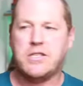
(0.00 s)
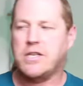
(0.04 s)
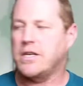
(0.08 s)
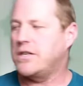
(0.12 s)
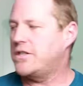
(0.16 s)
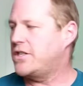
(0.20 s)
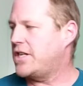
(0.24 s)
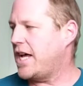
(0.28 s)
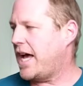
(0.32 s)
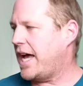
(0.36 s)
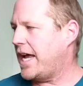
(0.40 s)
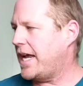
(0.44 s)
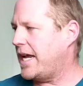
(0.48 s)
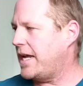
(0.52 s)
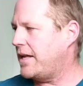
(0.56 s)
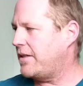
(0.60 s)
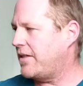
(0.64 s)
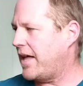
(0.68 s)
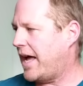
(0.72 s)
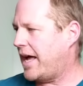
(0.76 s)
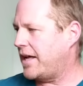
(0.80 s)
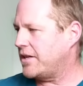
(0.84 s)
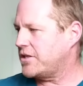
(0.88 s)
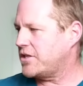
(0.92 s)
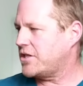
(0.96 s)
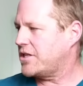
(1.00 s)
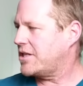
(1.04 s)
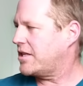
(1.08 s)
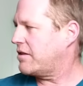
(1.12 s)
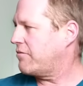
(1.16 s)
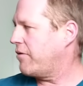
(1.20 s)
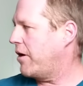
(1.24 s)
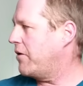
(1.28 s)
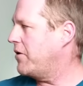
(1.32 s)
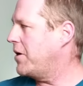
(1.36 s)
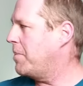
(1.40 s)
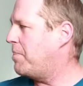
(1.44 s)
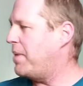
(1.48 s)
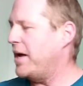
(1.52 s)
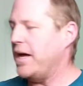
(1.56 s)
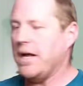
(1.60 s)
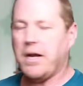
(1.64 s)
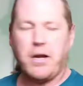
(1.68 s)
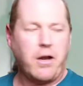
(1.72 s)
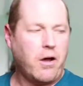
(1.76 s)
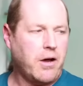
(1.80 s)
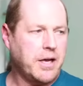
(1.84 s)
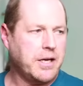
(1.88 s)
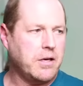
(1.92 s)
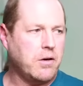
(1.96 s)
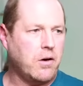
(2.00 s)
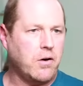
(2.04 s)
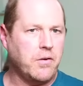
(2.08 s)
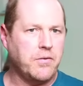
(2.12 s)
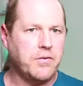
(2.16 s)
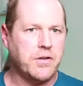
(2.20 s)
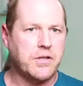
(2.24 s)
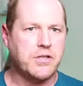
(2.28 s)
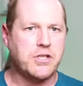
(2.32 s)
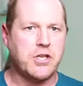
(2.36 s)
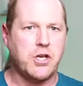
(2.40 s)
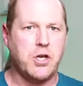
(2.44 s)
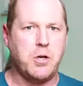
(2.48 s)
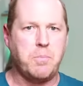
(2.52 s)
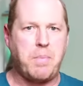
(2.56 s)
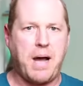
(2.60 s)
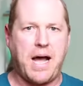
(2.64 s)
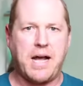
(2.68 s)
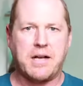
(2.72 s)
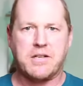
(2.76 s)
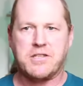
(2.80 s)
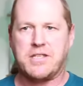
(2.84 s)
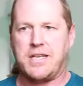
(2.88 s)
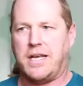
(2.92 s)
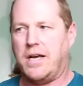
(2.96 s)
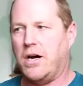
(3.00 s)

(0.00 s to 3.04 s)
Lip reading: today that's thrown a bit of light on the two bags.